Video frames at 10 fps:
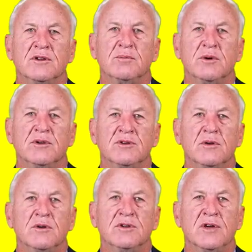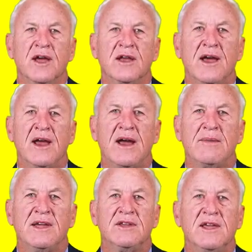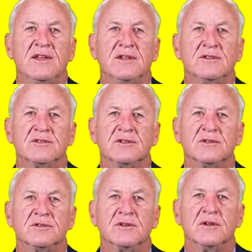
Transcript: modern tools and AI-based editing systems.